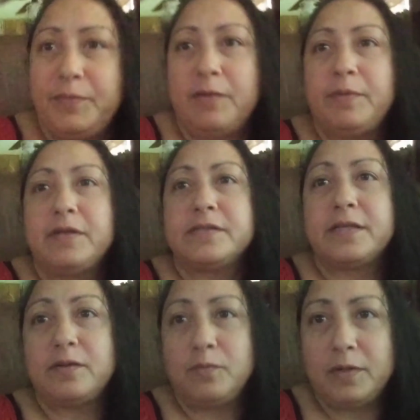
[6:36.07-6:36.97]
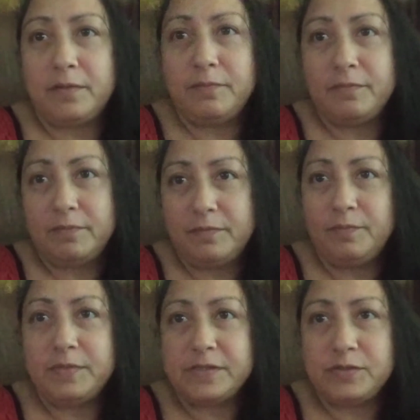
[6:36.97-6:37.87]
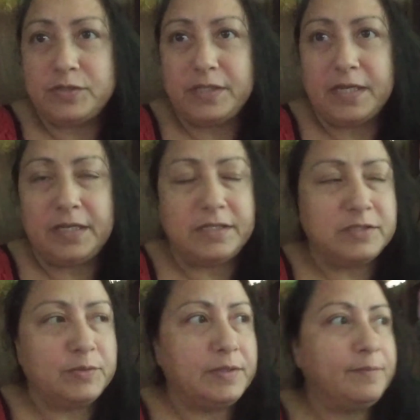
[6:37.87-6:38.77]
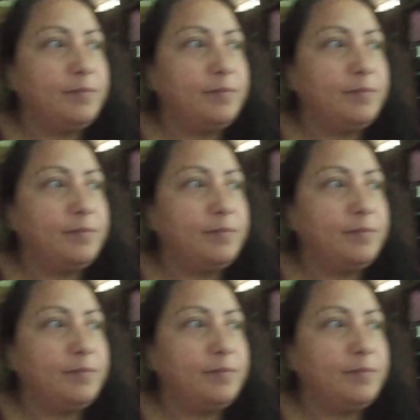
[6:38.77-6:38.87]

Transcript: there because I don't want Miss Sushi getting to it.